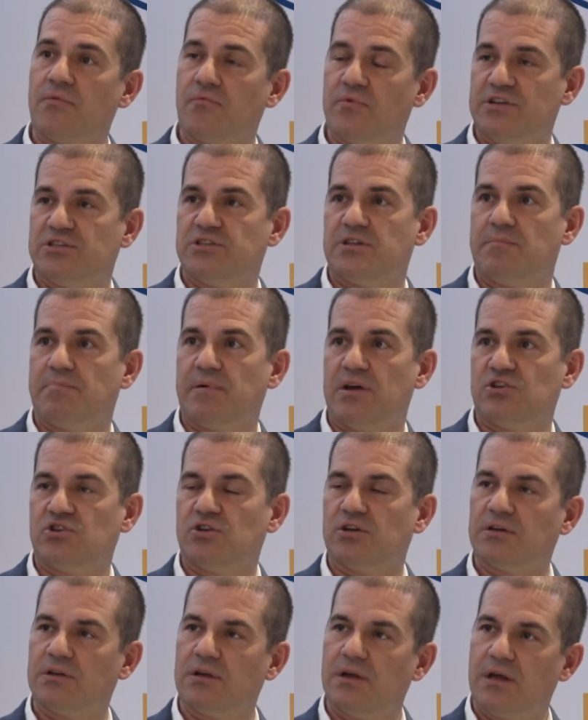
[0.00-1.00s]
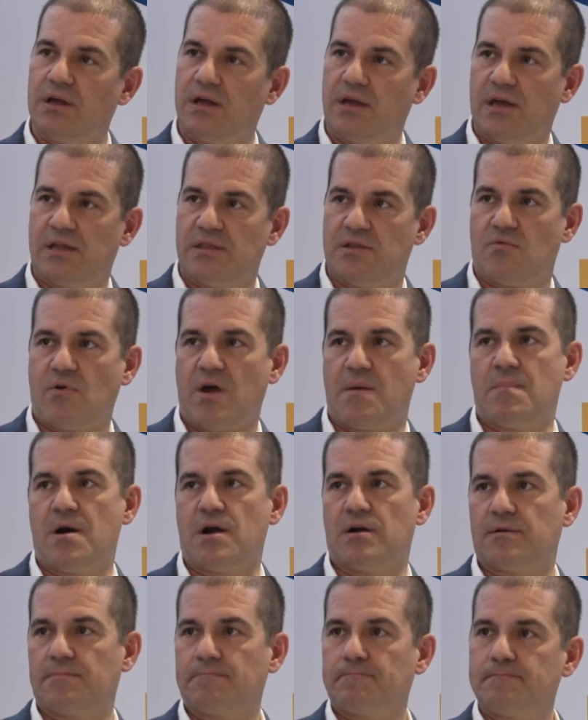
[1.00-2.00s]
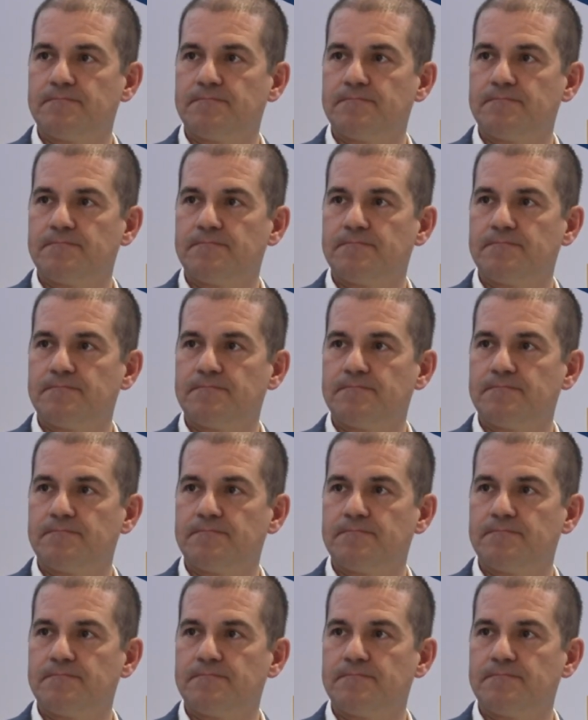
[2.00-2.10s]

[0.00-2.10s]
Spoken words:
and reach the patient in the right manner.